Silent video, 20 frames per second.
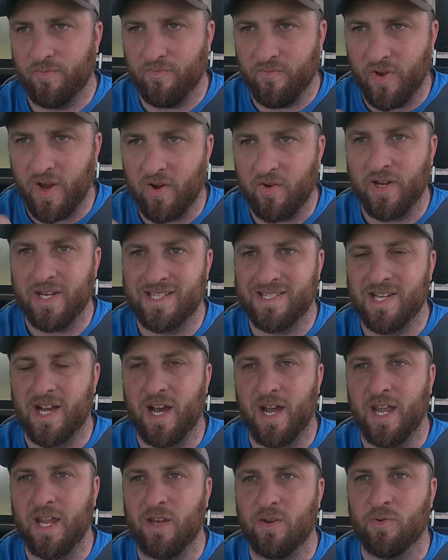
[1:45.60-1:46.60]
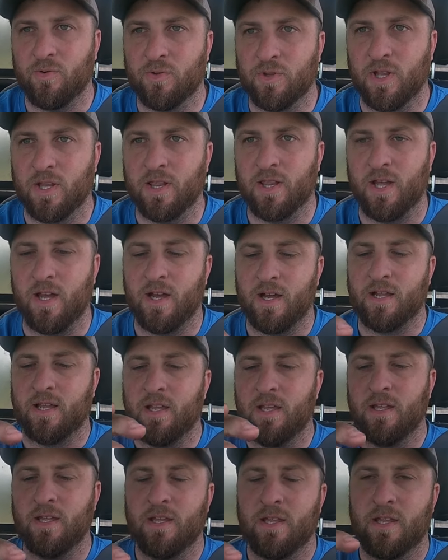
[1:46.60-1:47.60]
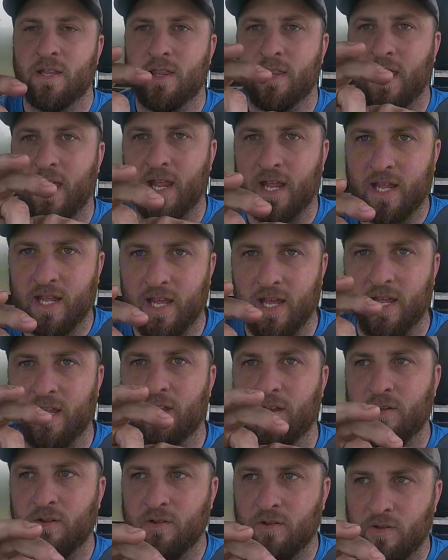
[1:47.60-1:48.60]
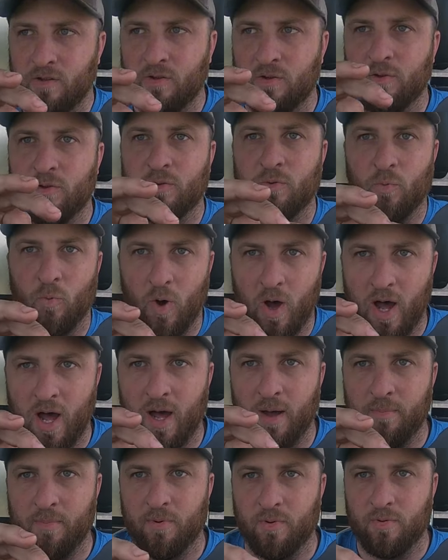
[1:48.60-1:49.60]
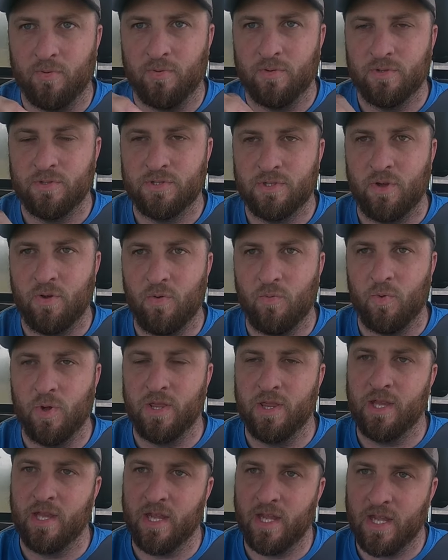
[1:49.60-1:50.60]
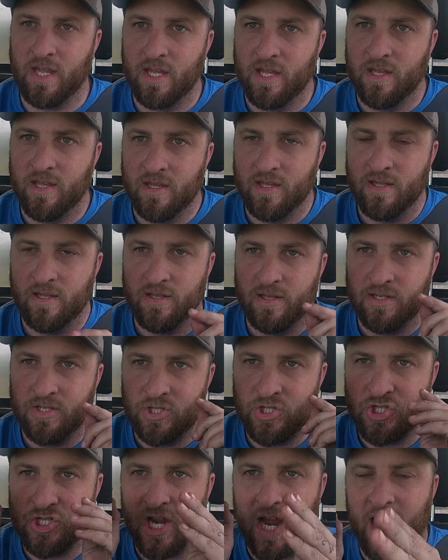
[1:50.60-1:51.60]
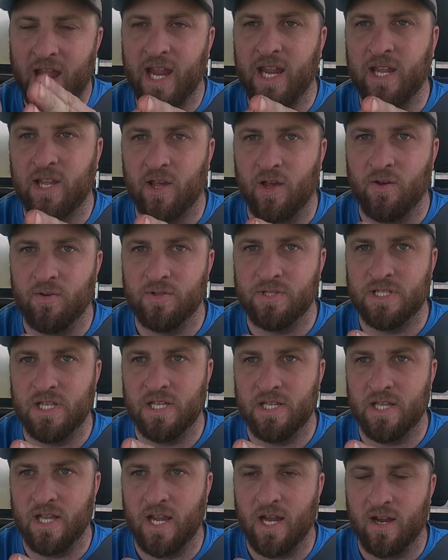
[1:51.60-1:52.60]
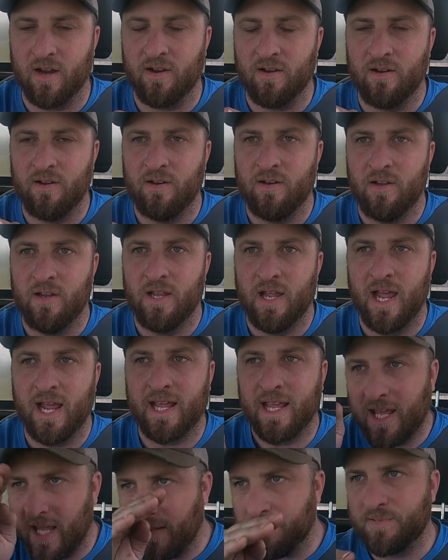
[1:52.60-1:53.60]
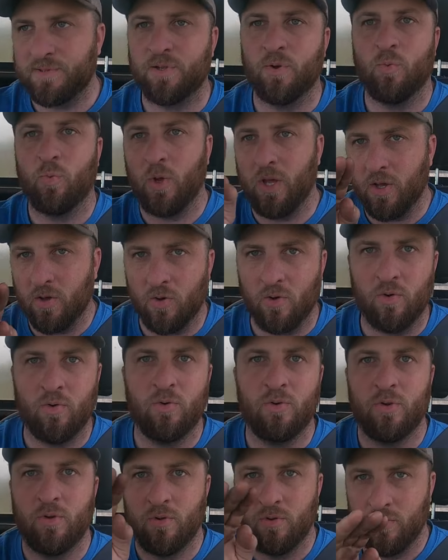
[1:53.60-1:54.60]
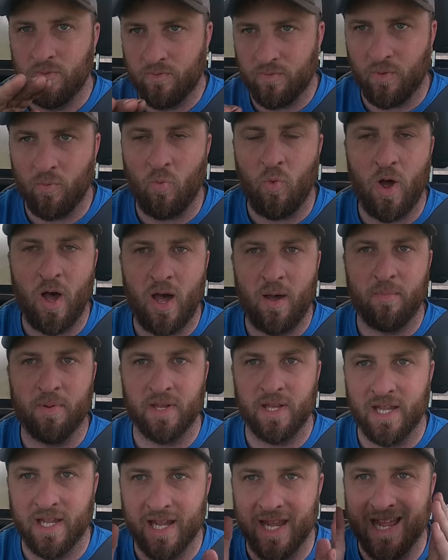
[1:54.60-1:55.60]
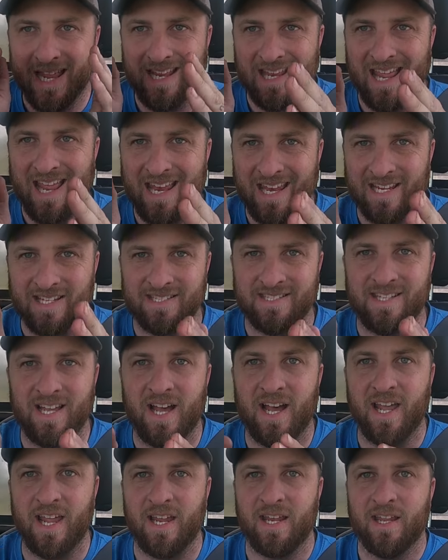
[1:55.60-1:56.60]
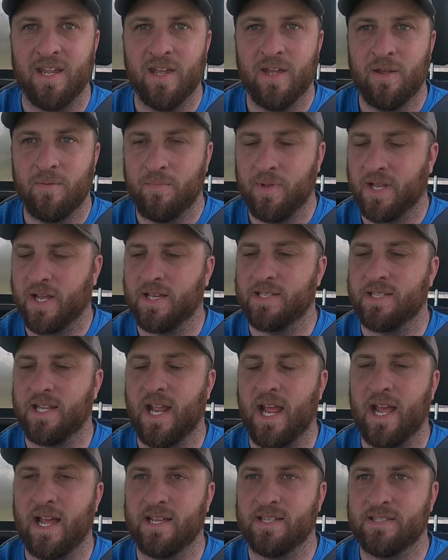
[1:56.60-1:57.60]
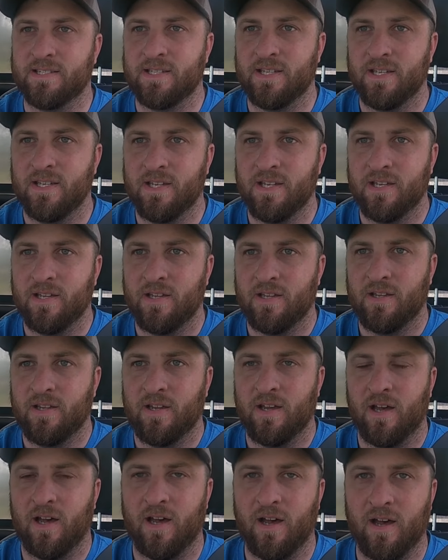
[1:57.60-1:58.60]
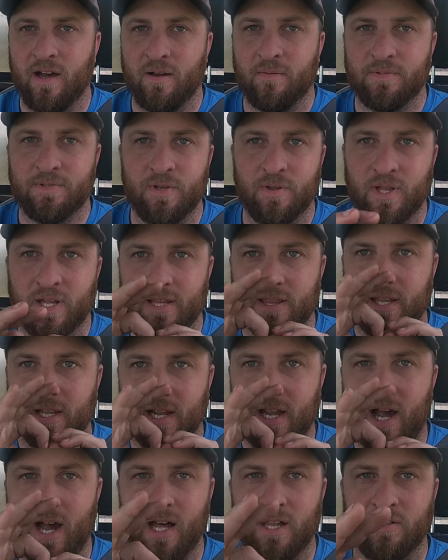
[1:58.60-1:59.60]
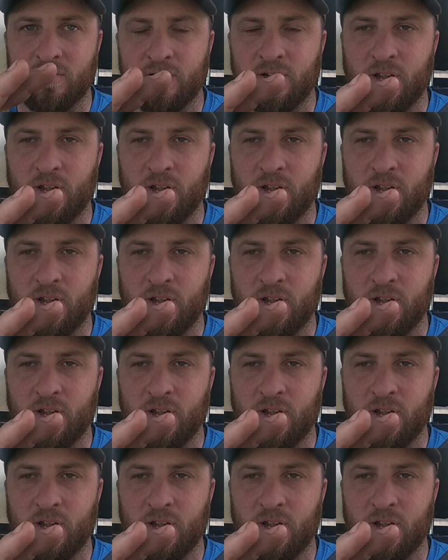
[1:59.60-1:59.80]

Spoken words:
very tight on the lug, they can wobble. So when the shank goes in there, it keeps the wheel from wobbling and is tight because it has so like the collar